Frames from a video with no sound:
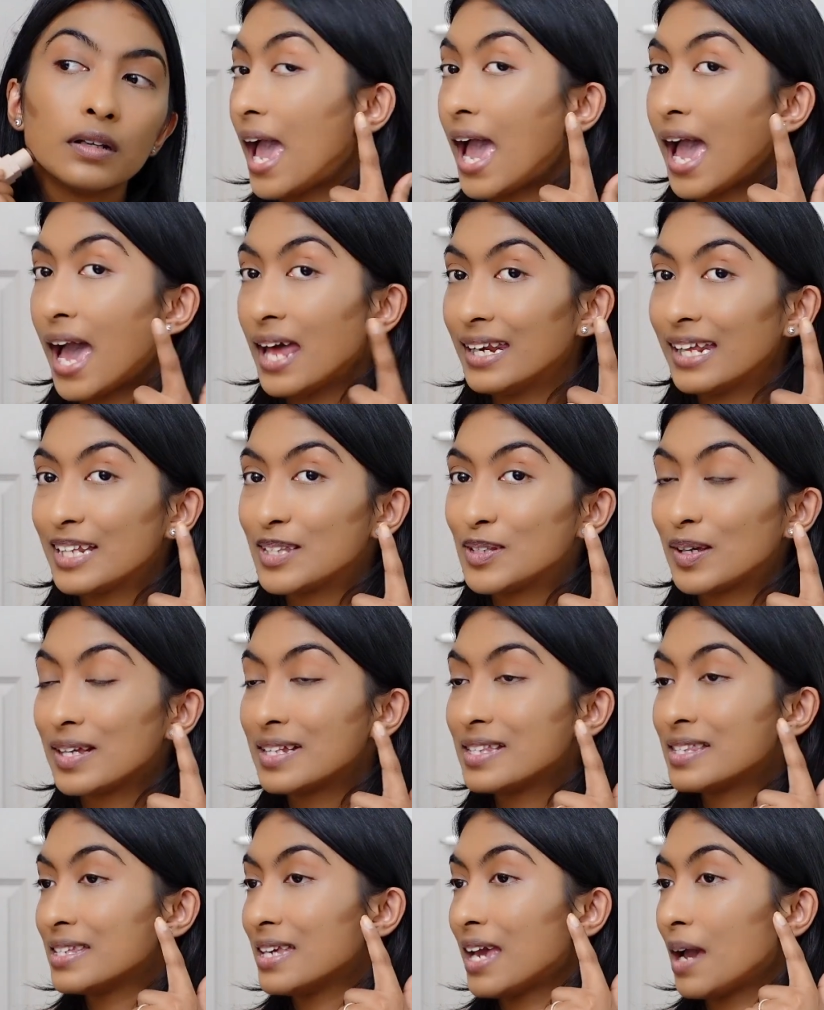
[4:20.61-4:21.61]
And as you
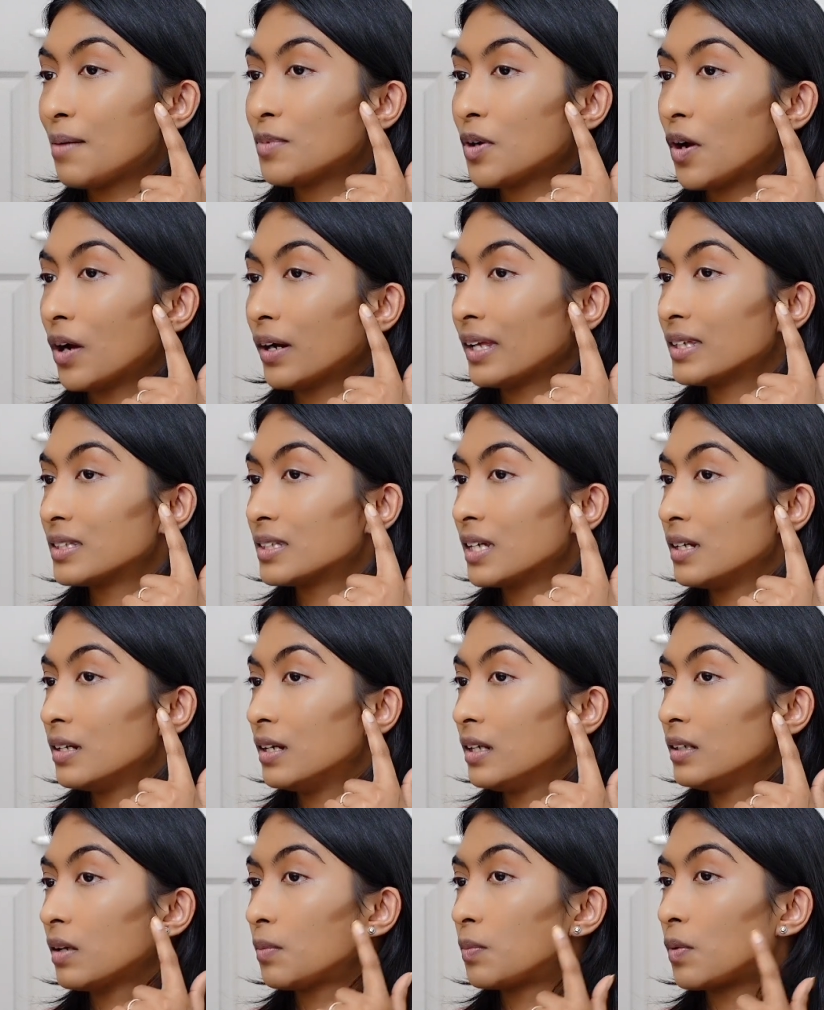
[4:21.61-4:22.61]
can see, I'm not
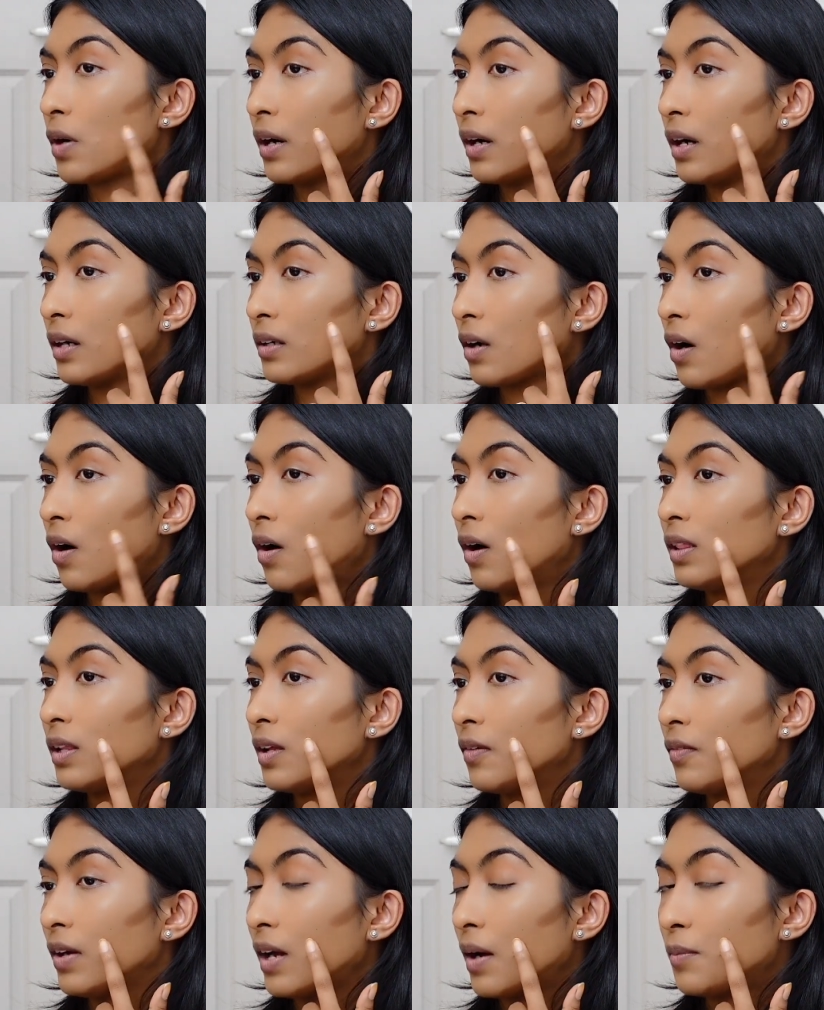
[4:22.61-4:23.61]
extending the product all
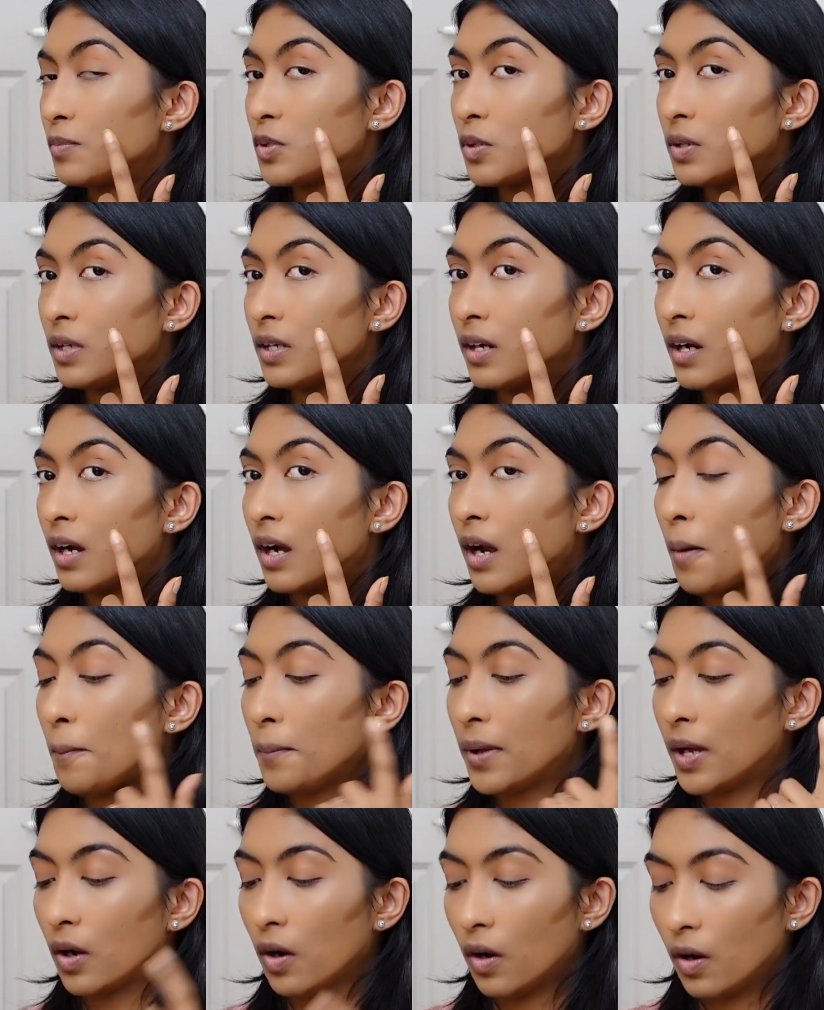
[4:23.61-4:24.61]
the way up to here
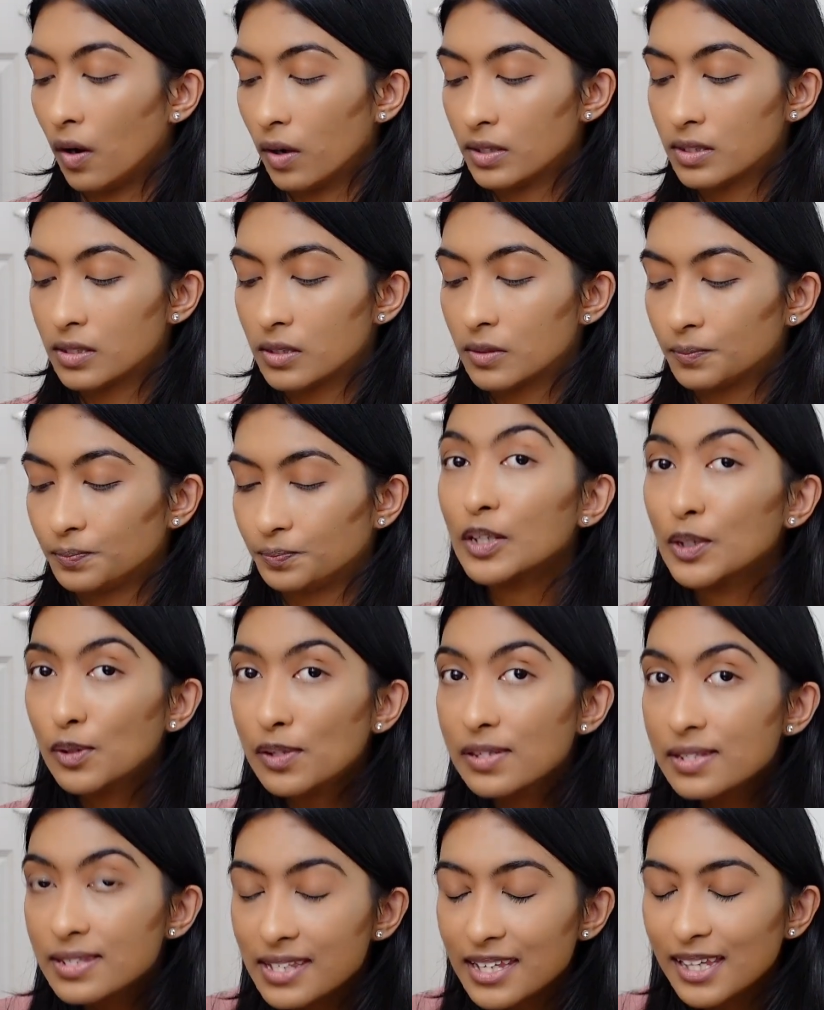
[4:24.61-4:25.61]
because
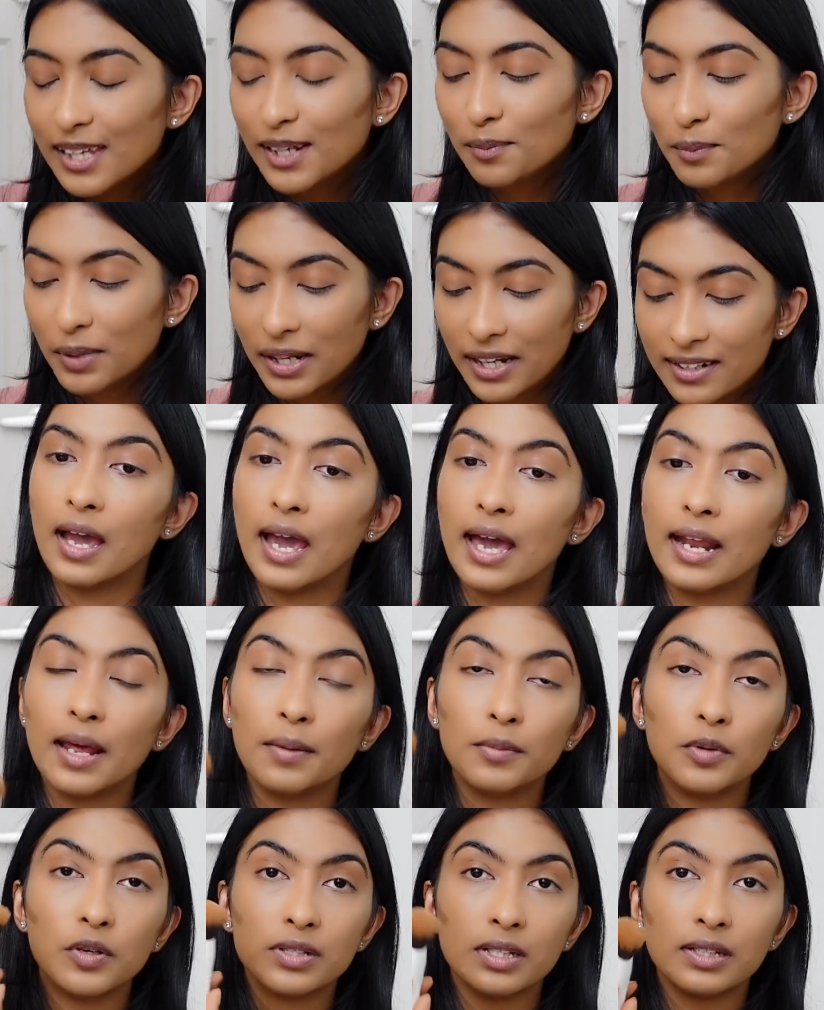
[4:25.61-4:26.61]
you'll see in a minute. And
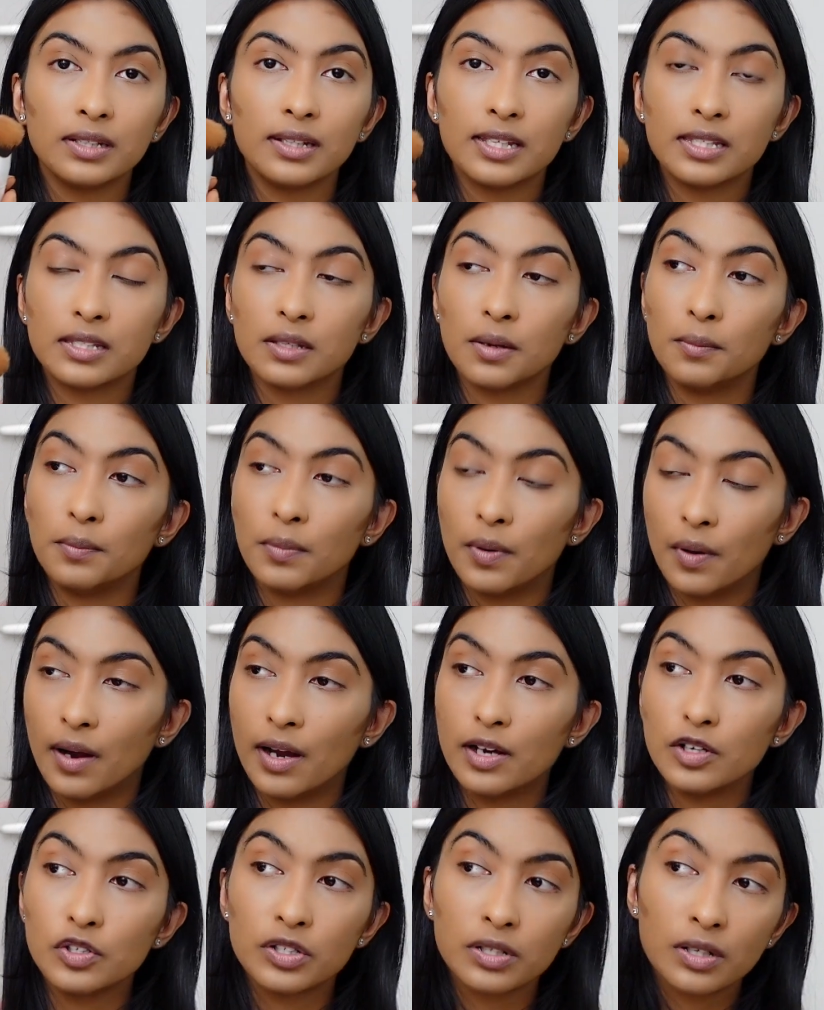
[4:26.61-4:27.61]
I'm using this
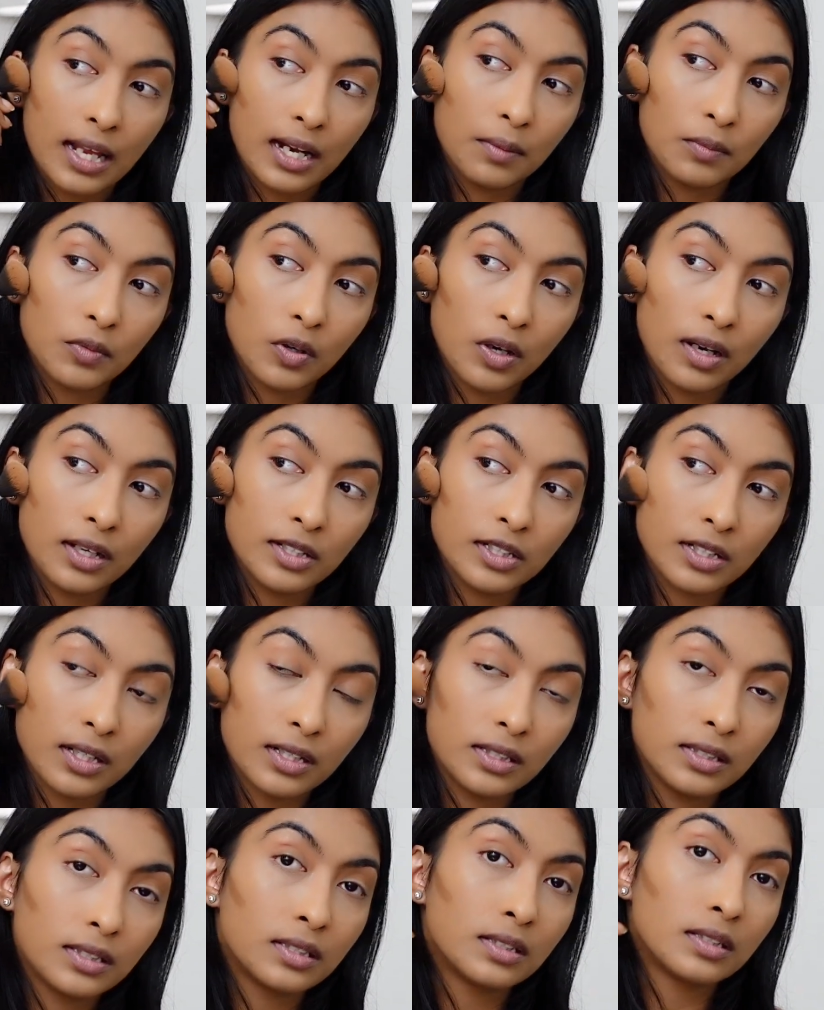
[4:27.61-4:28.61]
brush, and I'm gonna
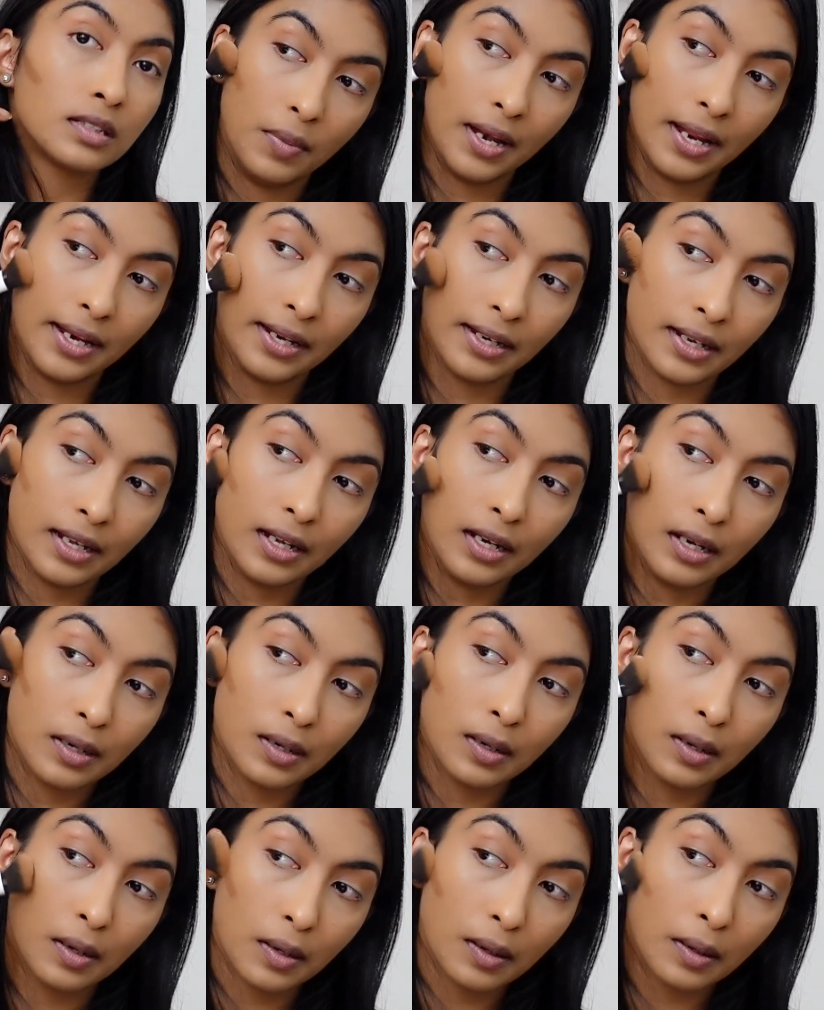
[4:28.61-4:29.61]
just blend
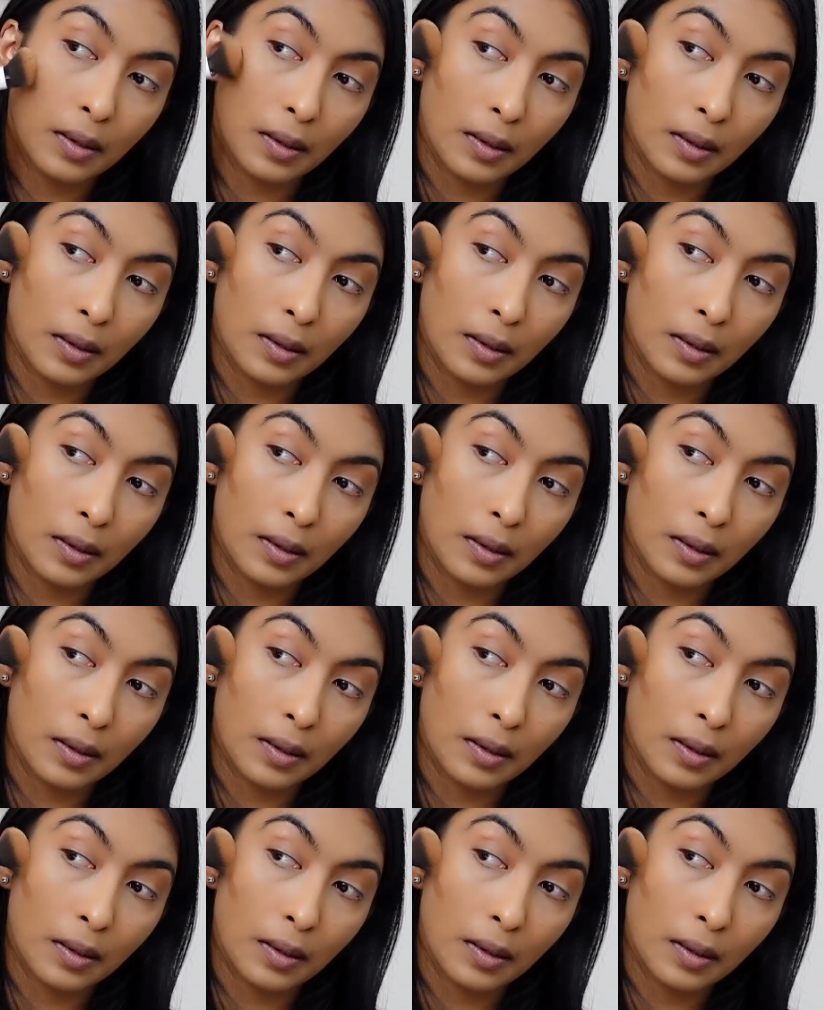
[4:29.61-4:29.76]
it.